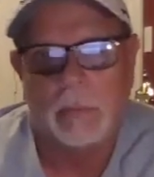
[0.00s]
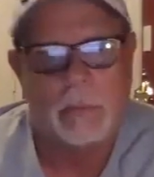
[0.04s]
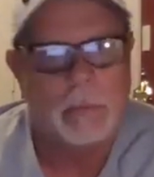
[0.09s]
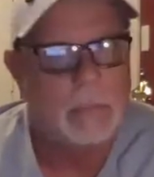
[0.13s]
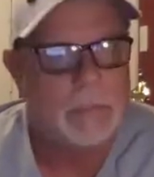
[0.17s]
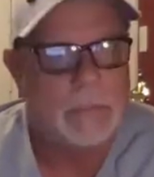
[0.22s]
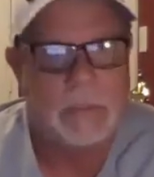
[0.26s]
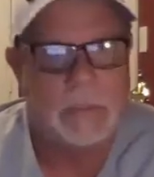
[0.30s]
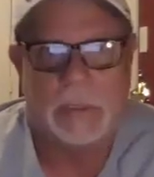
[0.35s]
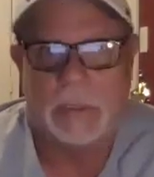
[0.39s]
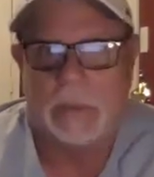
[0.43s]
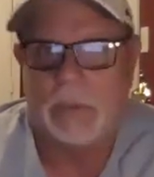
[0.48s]

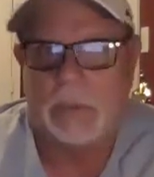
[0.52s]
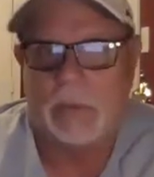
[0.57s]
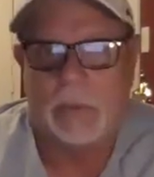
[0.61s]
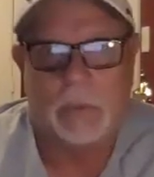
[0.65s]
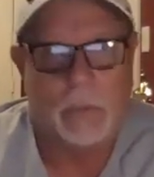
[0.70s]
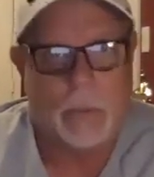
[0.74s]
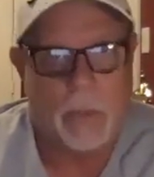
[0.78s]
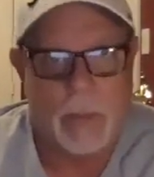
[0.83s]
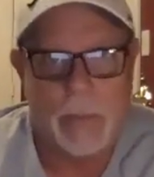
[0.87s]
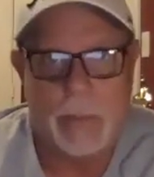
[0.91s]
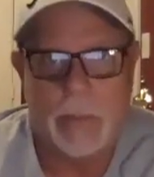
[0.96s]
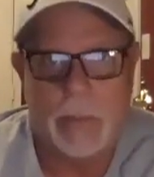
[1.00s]
Just
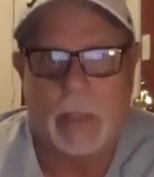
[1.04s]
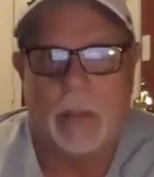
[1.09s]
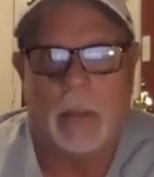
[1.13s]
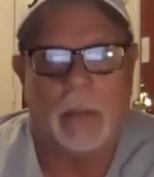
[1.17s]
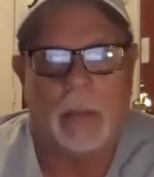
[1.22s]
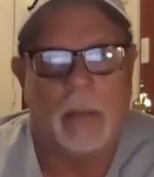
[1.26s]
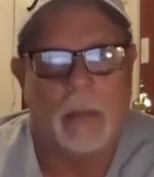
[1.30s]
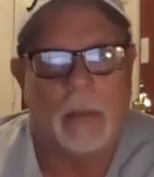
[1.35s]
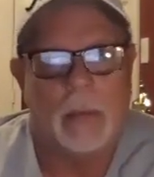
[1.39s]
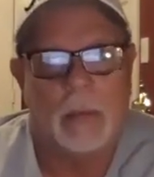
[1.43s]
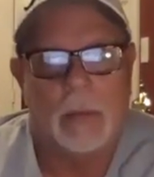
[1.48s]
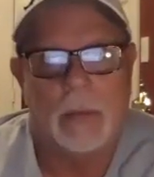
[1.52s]
screaming.
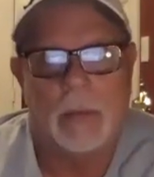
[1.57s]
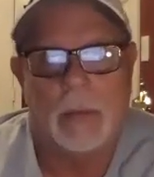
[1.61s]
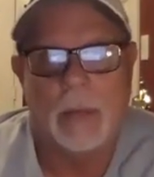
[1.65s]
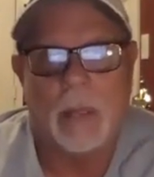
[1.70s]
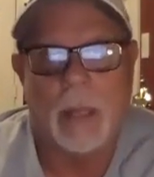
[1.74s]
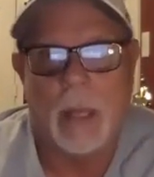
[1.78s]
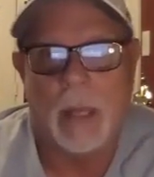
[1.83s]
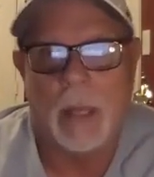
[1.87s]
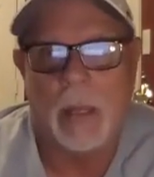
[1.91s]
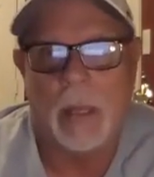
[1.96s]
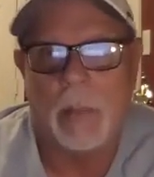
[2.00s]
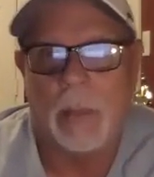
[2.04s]

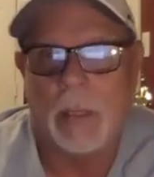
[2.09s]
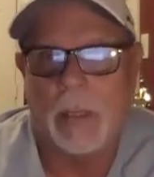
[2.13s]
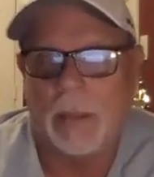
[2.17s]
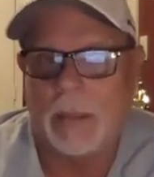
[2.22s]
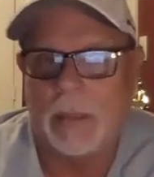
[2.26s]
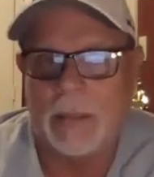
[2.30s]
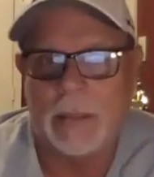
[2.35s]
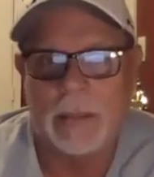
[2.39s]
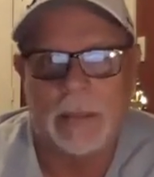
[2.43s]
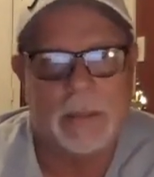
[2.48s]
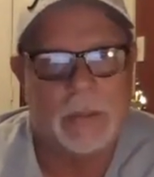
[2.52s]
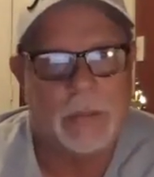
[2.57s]
And I'm like,
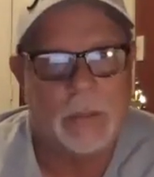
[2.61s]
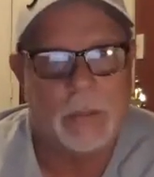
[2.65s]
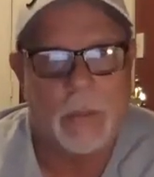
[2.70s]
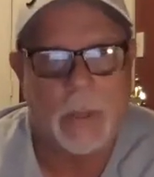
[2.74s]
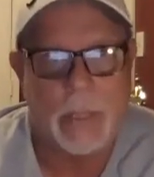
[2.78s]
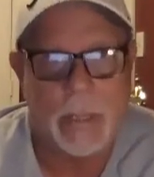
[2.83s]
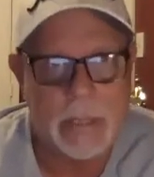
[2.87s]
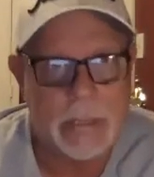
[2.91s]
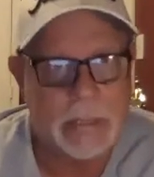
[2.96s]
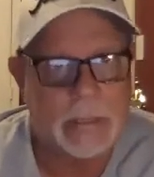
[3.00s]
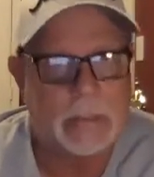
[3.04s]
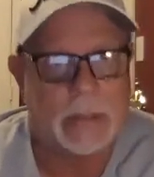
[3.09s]
this is
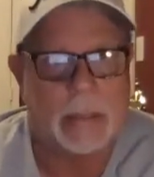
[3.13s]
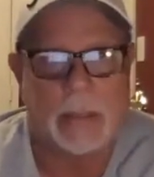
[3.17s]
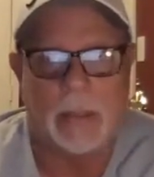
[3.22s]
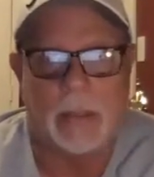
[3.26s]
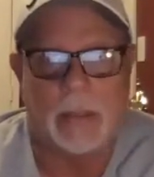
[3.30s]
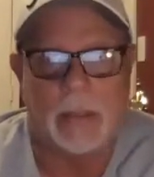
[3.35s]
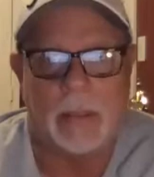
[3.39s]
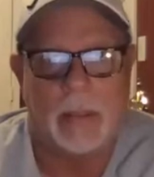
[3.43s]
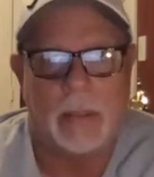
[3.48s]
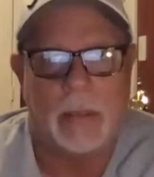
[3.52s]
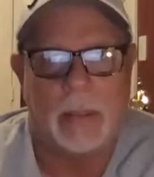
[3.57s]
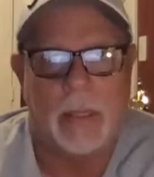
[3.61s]
crazy.
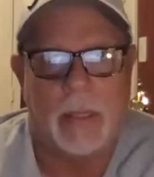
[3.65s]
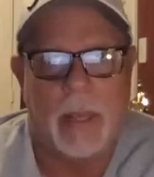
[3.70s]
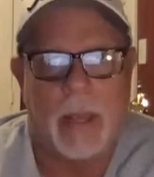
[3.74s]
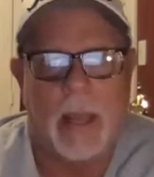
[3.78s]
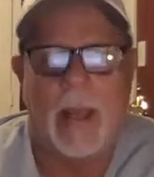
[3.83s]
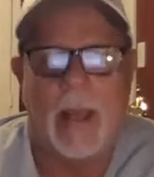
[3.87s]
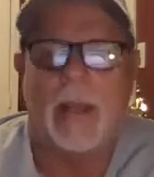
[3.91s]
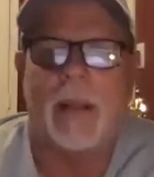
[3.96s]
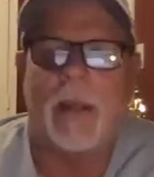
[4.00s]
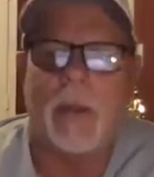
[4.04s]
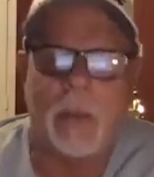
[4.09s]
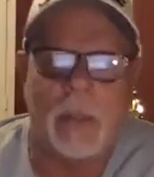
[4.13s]

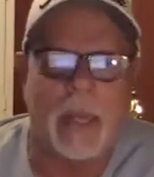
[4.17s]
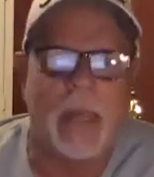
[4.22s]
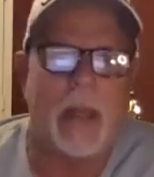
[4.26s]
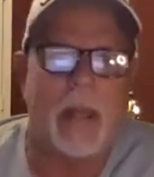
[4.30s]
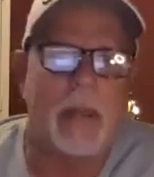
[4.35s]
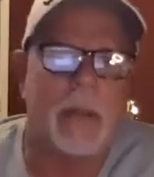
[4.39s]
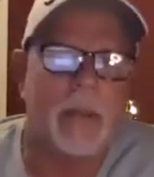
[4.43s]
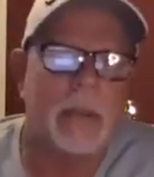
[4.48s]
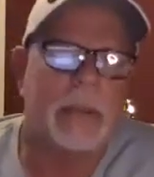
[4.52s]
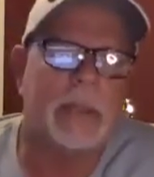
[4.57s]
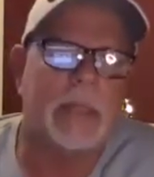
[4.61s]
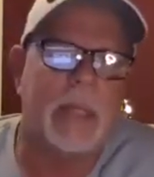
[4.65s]
Okay, I
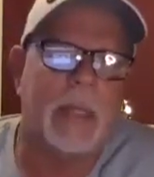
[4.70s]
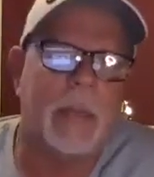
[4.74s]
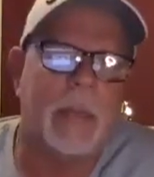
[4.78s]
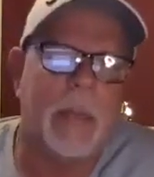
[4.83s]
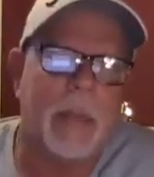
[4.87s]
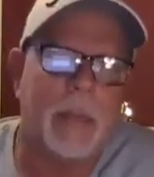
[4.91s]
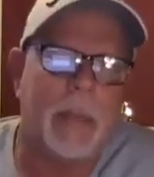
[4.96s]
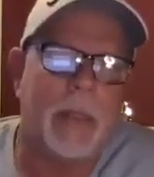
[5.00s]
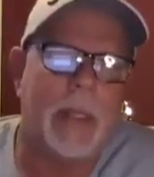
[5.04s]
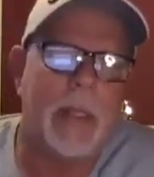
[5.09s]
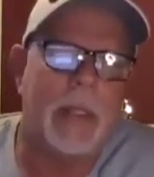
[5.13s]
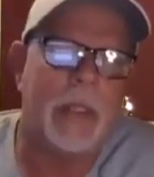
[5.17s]
understand
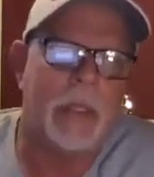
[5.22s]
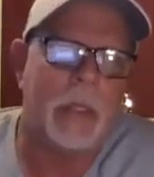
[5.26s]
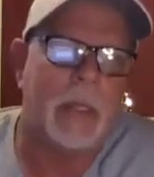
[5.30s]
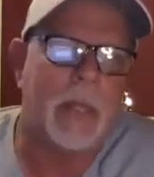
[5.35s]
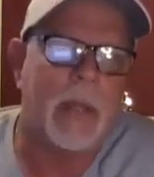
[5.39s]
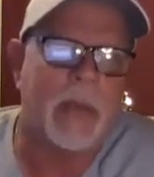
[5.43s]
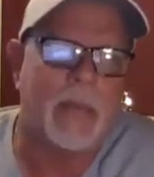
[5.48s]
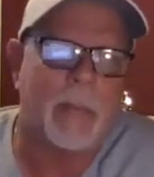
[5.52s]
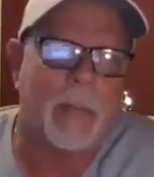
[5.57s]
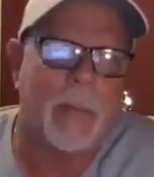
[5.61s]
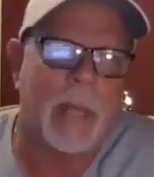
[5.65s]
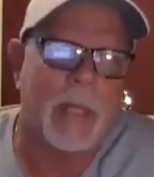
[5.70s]
maybe he should
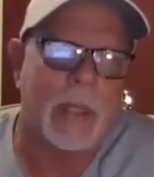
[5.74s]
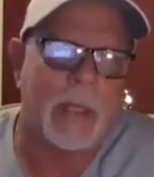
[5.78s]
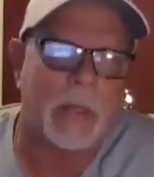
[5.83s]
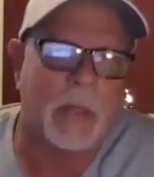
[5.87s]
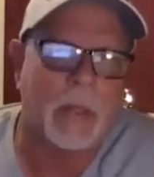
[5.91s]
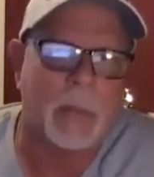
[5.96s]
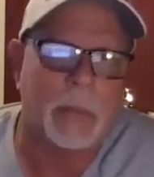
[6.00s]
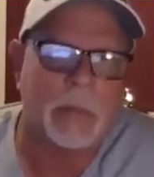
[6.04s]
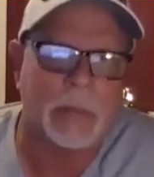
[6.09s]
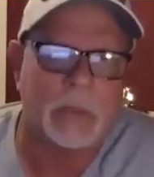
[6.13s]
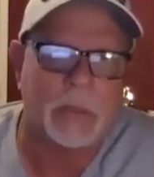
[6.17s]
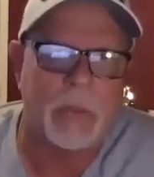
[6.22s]
have a mask
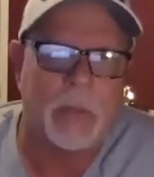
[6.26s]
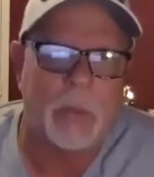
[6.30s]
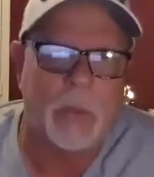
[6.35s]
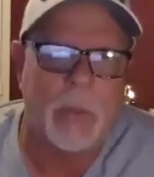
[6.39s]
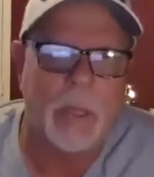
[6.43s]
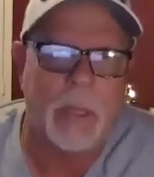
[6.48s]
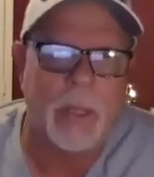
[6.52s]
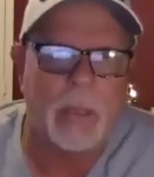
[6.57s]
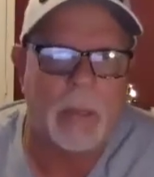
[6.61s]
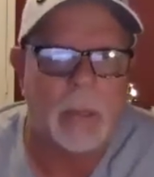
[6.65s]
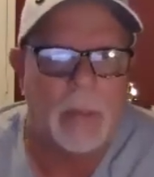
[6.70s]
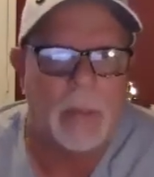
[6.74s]
on, but you know
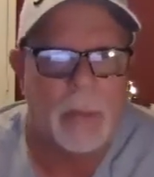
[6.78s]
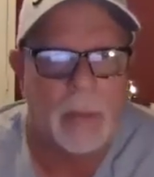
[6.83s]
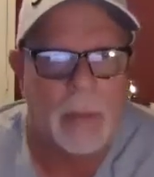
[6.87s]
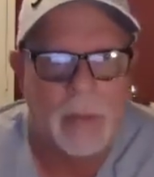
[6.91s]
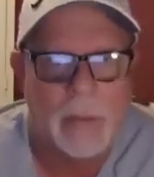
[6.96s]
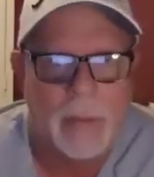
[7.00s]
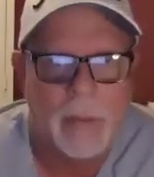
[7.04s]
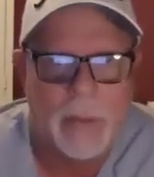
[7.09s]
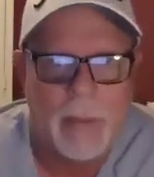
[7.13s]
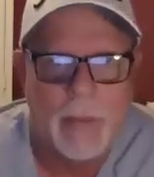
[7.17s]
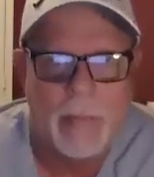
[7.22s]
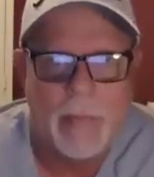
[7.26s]
what?
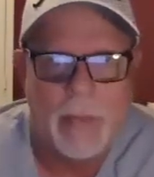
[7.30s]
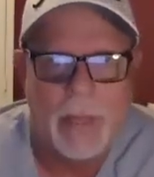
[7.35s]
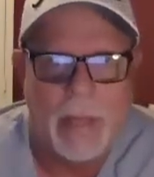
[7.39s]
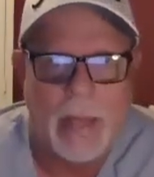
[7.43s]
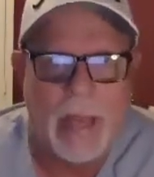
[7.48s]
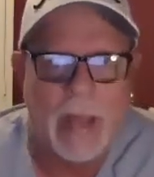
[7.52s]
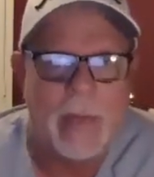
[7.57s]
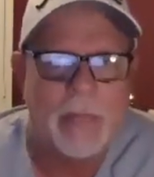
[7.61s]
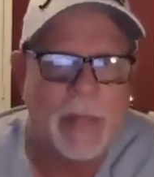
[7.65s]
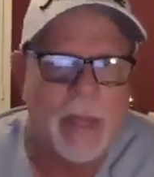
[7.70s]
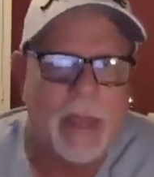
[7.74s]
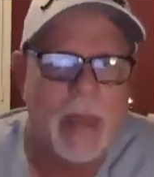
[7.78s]

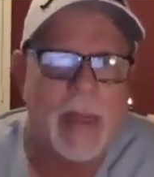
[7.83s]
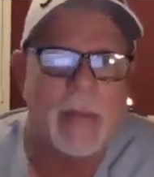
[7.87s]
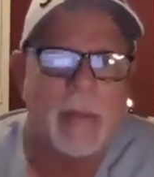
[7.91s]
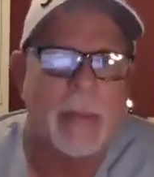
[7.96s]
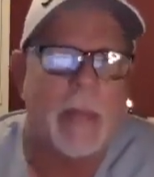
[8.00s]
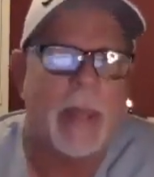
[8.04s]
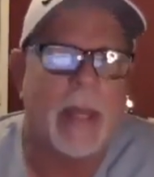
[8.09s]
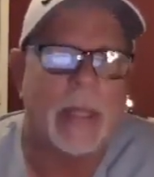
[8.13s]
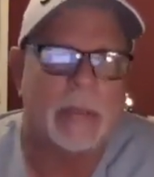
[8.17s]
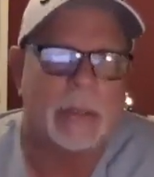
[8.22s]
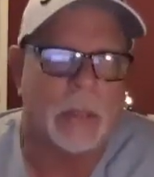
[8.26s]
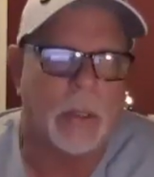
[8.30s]
I've got a
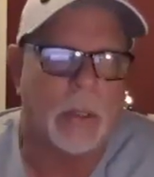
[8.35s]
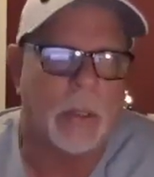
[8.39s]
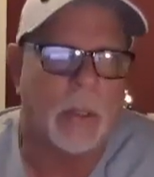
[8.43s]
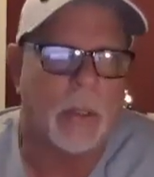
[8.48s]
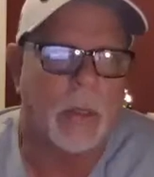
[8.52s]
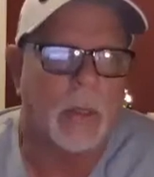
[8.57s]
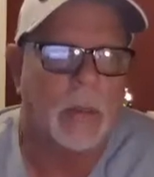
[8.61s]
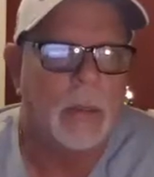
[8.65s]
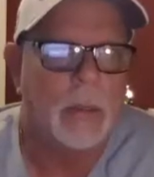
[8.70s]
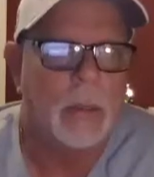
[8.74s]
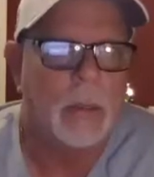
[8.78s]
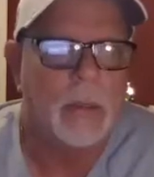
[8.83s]
mask on.
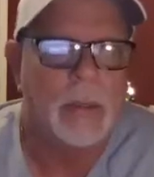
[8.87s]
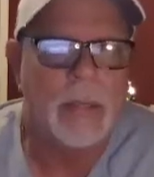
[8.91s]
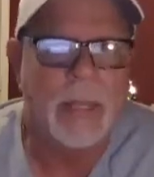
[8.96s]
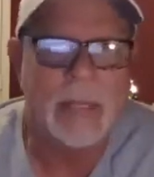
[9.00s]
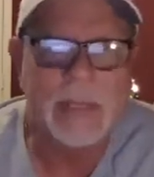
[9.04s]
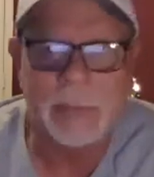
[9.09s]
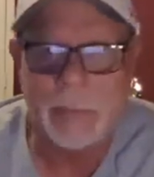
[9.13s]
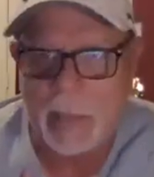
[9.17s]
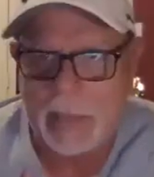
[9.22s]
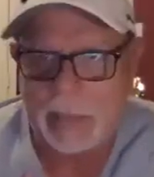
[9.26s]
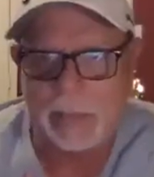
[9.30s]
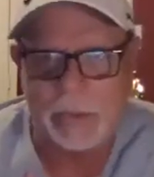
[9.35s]

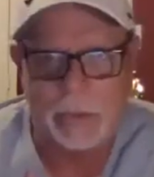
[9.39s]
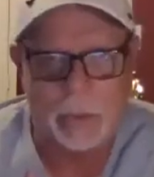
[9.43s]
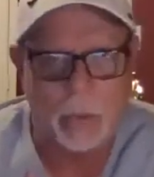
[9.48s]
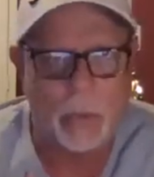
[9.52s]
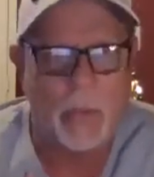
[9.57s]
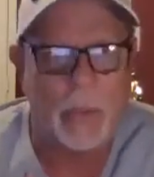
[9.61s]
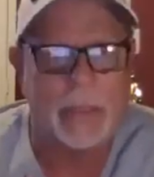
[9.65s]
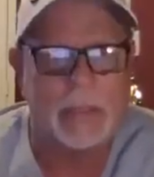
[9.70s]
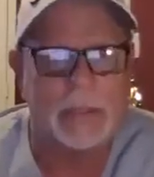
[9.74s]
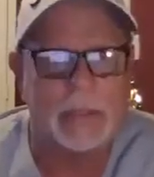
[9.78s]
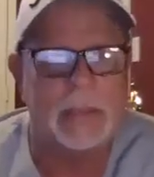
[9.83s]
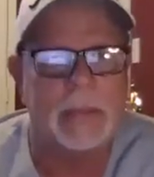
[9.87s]
That's my
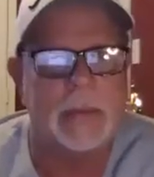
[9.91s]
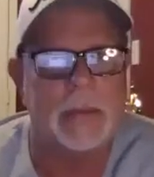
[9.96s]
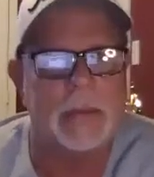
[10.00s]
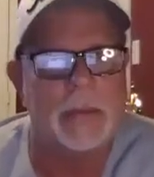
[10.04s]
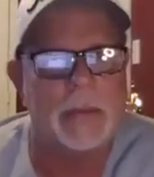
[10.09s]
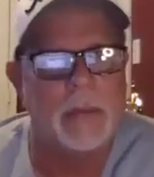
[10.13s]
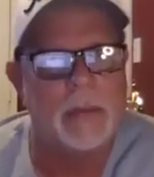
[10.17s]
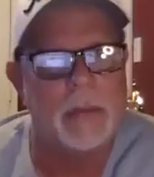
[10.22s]
choice.